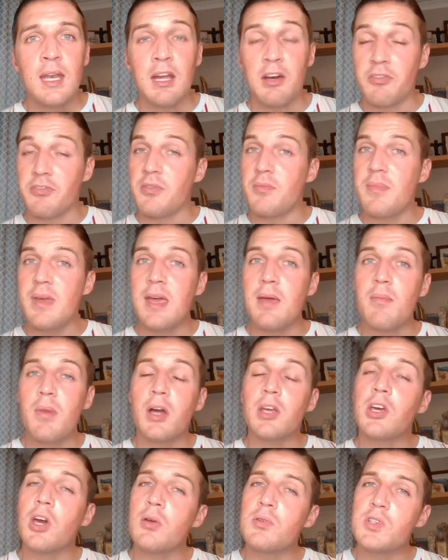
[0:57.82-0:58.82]
Now, for me,
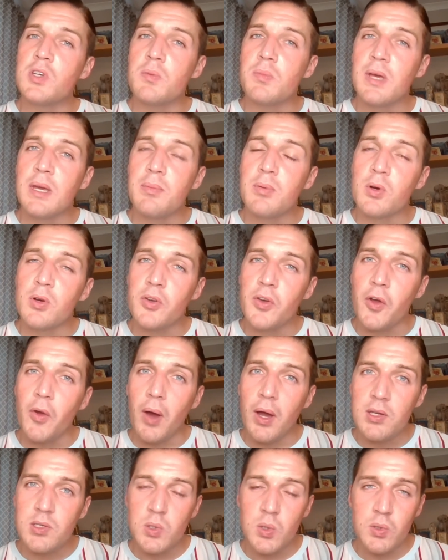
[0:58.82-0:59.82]
my go to people
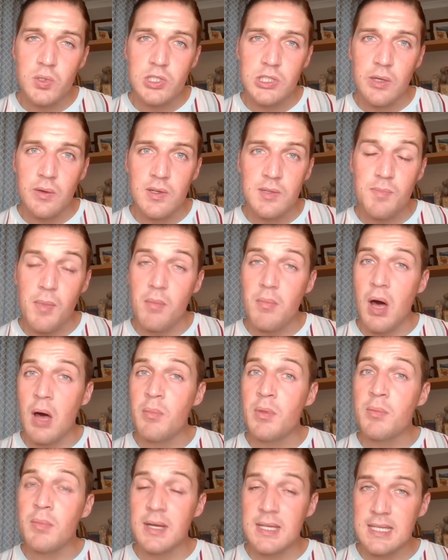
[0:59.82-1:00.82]
who I talk to is my
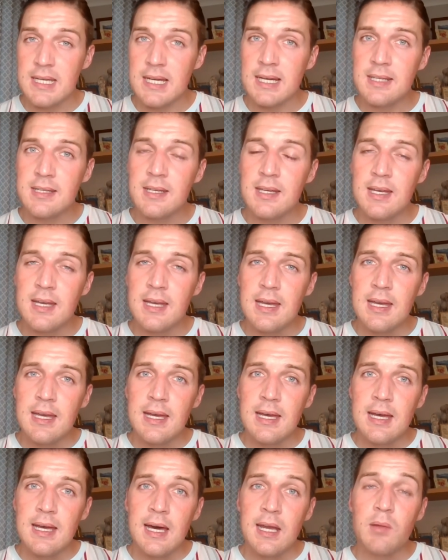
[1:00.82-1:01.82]
mum and my dad,
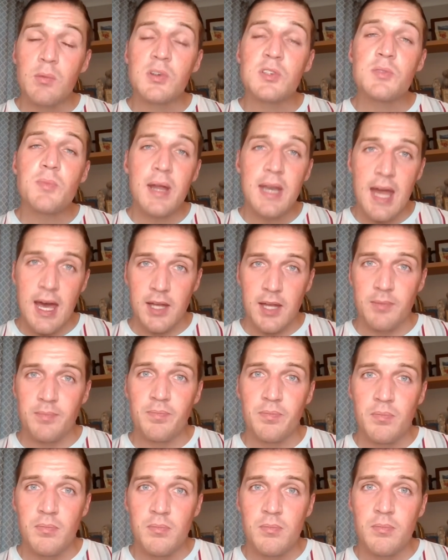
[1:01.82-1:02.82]
and it was my nan.